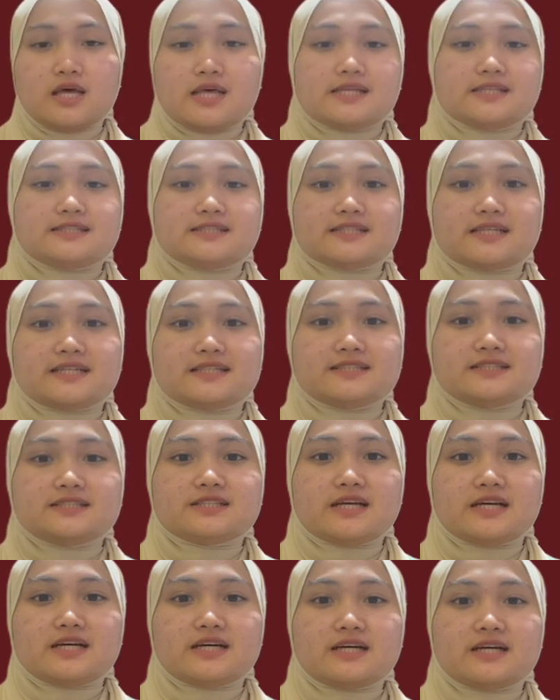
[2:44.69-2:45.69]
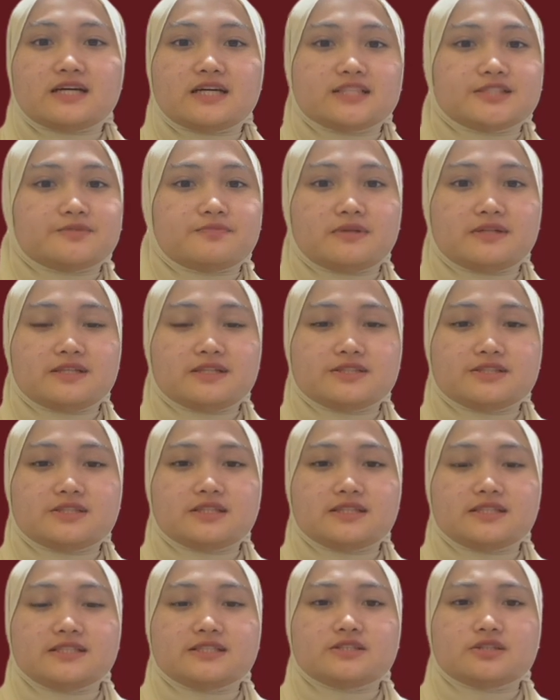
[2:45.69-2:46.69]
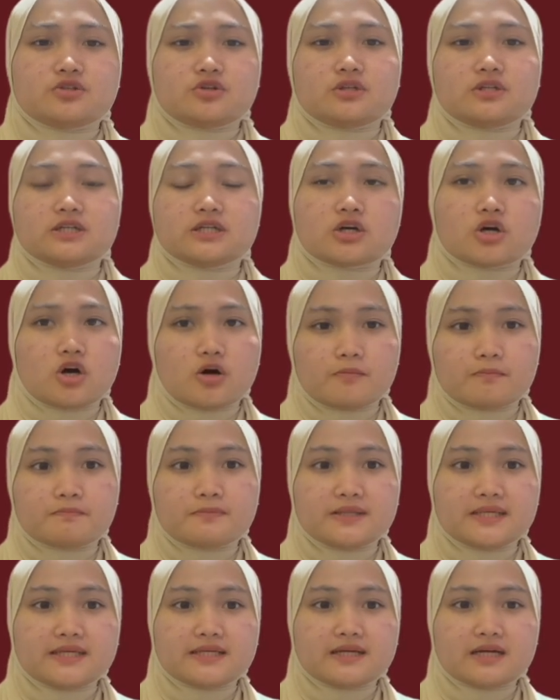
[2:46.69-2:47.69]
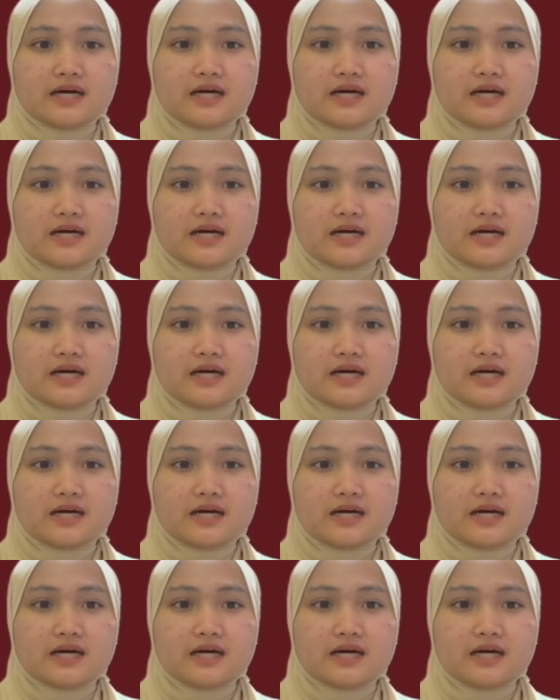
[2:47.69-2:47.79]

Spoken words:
Science explanation is not a complete